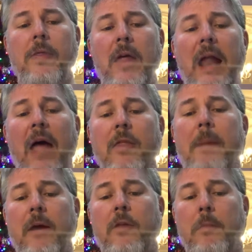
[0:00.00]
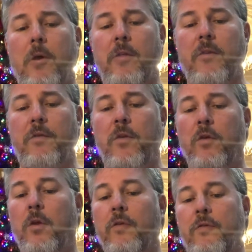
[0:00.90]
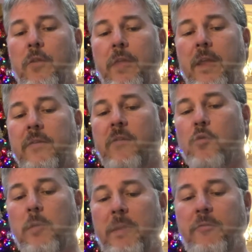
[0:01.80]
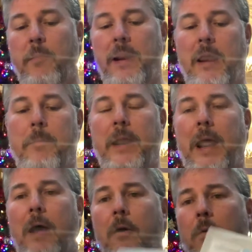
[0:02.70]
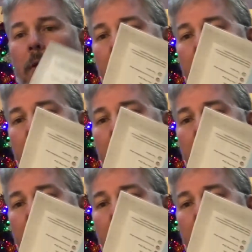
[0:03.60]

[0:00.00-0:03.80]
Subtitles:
then at the back of the book, there's a few useful things. Everyone will be familiar by now with